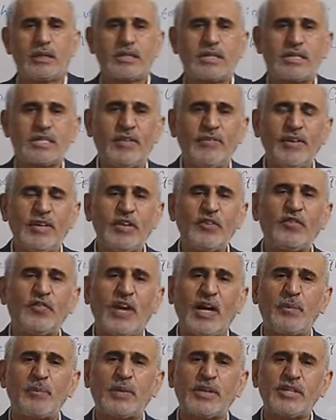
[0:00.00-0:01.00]

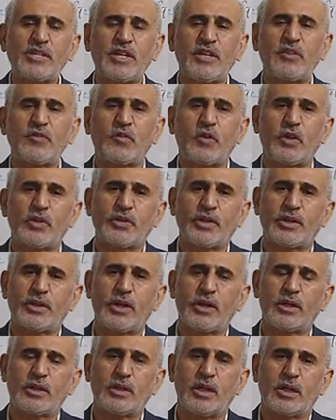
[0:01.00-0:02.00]
75% water
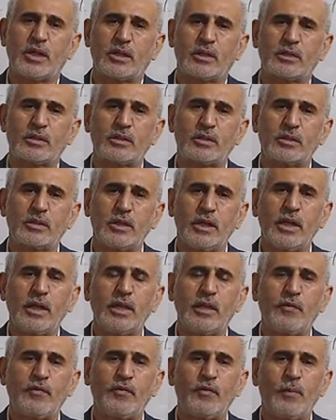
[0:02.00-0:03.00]
on the earth, in
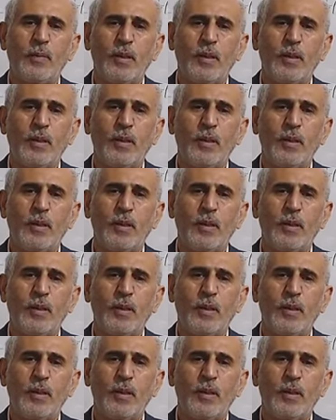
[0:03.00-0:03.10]
the